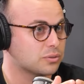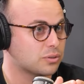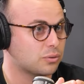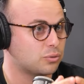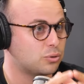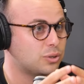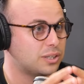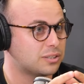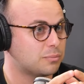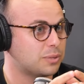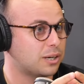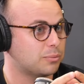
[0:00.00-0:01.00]
So you need
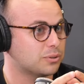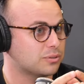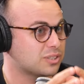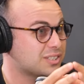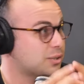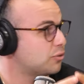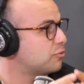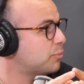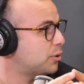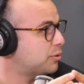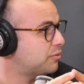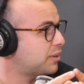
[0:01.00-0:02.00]
to be able to
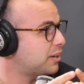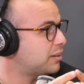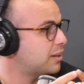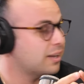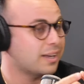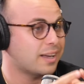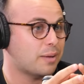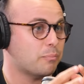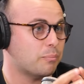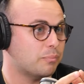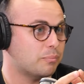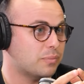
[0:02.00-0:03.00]
self-motivate
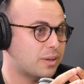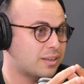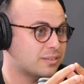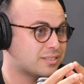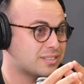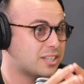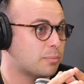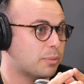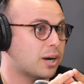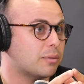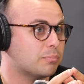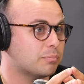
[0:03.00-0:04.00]
and and step
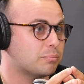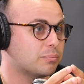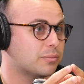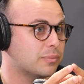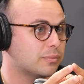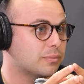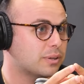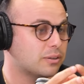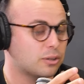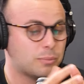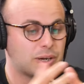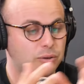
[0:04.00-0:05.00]
up.
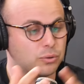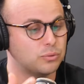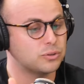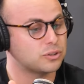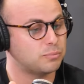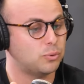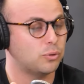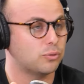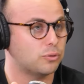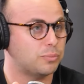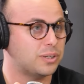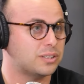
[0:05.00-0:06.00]
No matter who the support
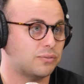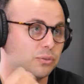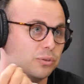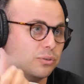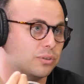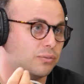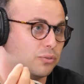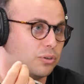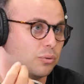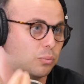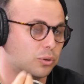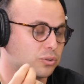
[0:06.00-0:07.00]
group is, if you if you
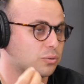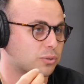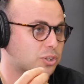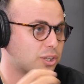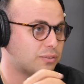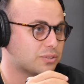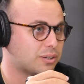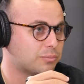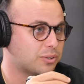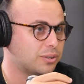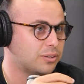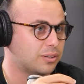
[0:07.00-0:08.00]
don't want to achieve
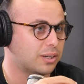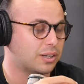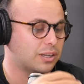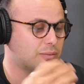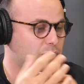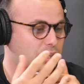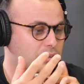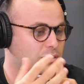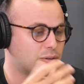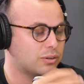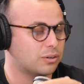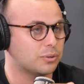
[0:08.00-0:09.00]
something, then you're
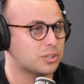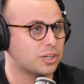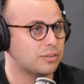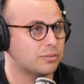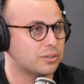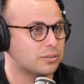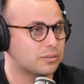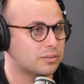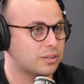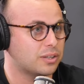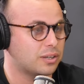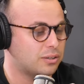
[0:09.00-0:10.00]
not going to achieve it.
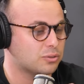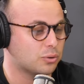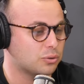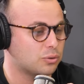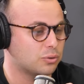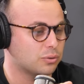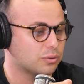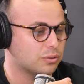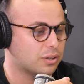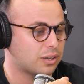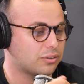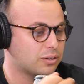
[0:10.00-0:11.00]
Mm. It, it is on you.
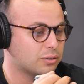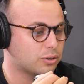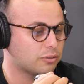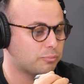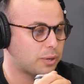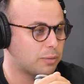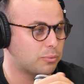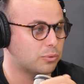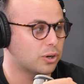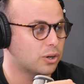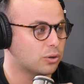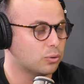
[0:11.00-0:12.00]
And I think a lot of
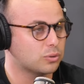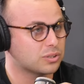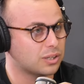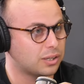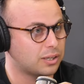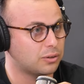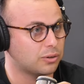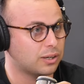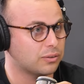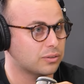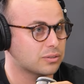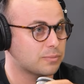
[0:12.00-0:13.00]
people look to lean on
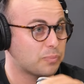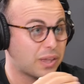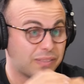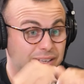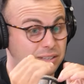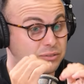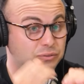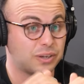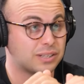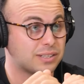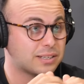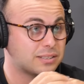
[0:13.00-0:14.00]
others, and that is
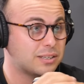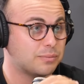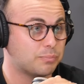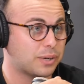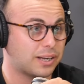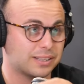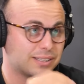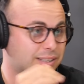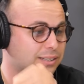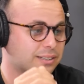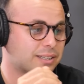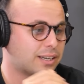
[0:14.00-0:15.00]
fantastic. But at the end
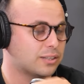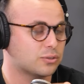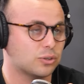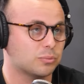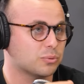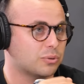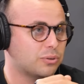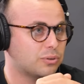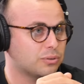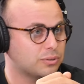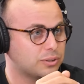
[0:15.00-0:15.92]
of the day, it stops with you.